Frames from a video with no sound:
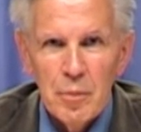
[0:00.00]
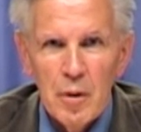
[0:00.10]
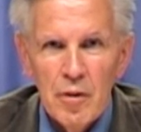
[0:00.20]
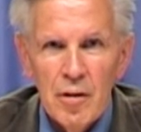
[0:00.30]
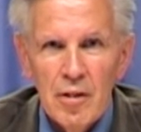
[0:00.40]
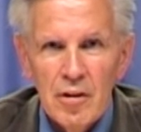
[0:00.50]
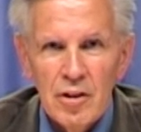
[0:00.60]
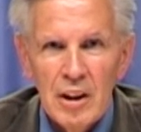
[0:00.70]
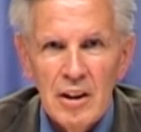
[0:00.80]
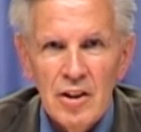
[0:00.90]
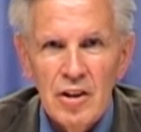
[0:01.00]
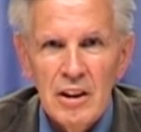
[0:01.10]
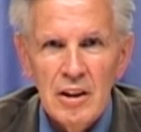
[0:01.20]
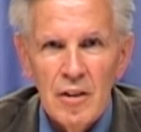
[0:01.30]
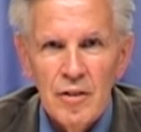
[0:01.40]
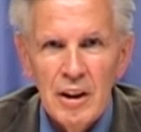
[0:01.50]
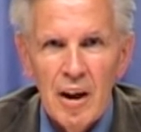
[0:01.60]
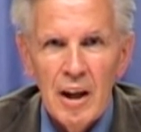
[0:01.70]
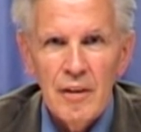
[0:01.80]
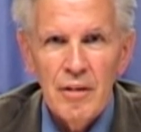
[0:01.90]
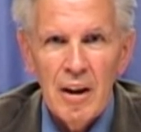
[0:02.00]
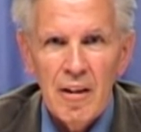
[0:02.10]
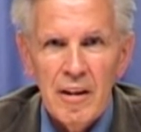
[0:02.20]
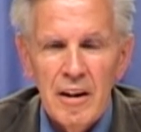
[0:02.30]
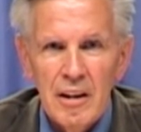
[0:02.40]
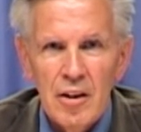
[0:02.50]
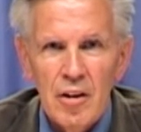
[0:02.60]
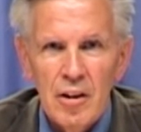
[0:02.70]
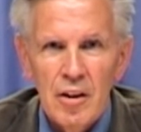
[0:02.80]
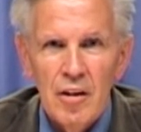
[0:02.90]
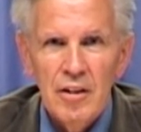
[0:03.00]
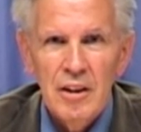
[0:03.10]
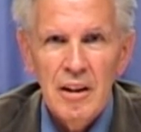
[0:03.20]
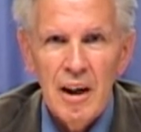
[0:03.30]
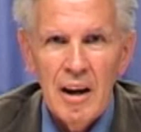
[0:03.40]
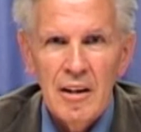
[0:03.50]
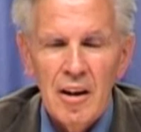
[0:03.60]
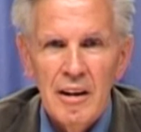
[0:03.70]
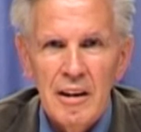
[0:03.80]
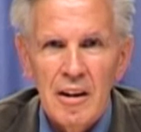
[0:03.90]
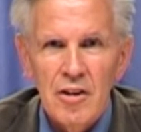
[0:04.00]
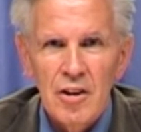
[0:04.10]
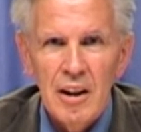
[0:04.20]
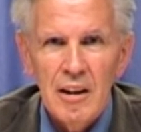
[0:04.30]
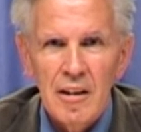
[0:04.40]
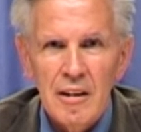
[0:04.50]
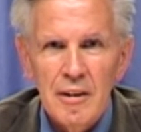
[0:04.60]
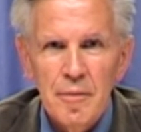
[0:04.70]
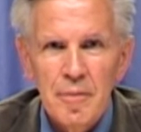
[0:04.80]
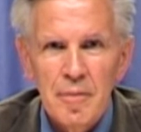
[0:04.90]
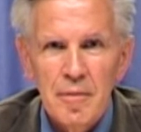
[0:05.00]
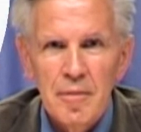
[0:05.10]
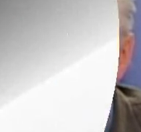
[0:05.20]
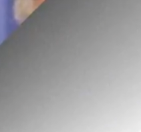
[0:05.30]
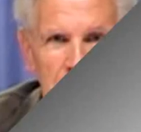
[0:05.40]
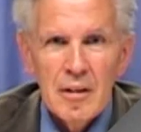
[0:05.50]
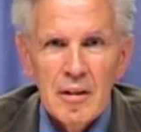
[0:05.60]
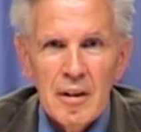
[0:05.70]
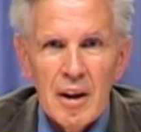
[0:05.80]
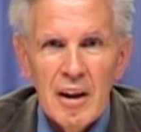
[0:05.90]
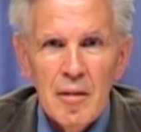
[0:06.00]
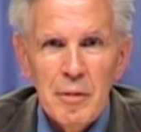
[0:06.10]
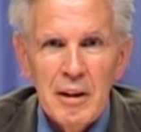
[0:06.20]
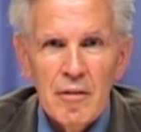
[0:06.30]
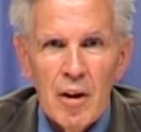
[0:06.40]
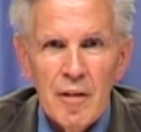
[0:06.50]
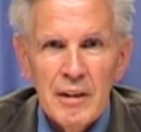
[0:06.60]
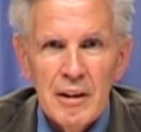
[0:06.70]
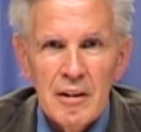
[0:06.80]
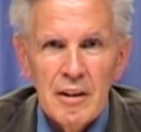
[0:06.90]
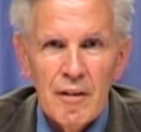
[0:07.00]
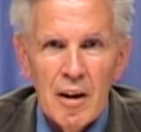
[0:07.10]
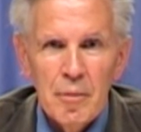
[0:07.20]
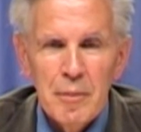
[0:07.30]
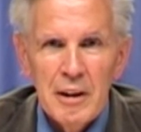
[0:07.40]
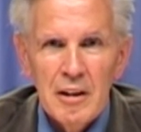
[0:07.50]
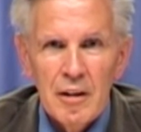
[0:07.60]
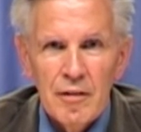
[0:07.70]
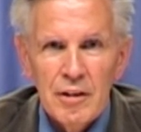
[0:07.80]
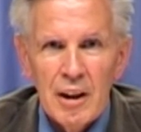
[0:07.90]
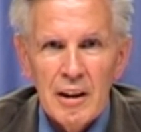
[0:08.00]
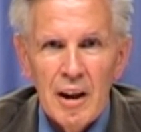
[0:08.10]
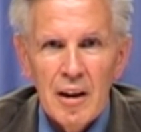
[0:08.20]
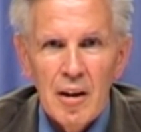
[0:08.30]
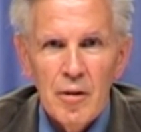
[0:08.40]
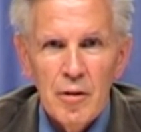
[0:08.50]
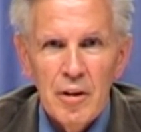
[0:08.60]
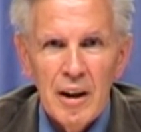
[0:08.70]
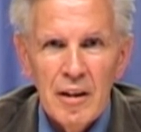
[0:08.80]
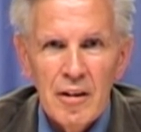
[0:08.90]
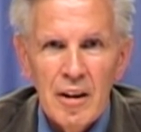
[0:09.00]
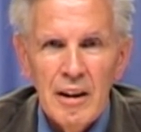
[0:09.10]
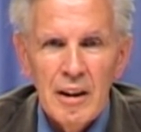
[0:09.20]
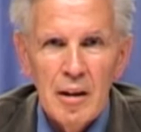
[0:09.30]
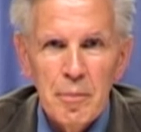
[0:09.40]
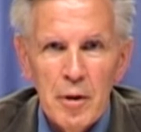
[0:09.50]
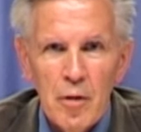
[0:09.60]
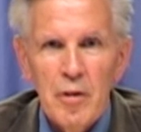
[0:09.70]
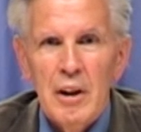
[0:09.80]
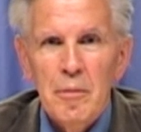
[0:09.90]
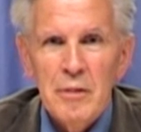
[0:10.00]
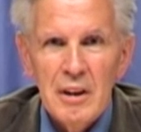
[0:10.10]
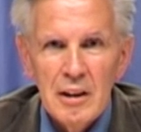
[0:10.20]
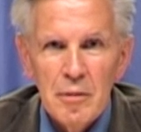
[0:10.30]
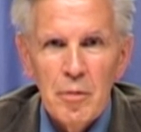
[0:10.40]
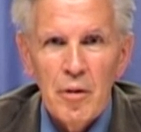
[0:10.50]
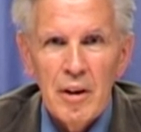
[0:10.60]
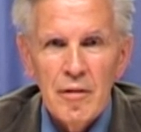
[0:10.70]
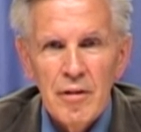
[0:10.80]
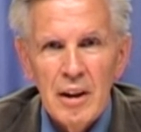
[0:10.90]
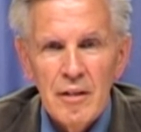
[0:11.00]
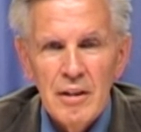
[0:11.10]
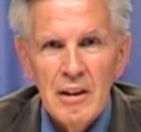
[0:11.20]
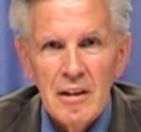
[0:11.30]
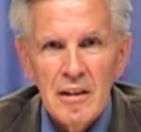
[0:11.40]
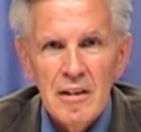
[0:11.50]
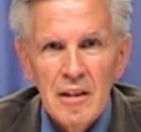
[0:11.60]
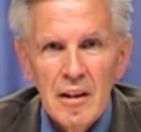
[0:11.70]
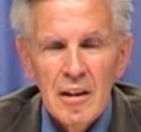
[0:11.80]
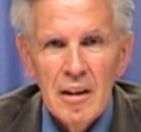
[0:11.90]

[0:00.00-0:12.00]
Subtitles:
both registries of real-life healthcare in cardiology and clinical trials. Yeah, I have been involved in the development of ticagrelor and the clinical program since more than 5 years,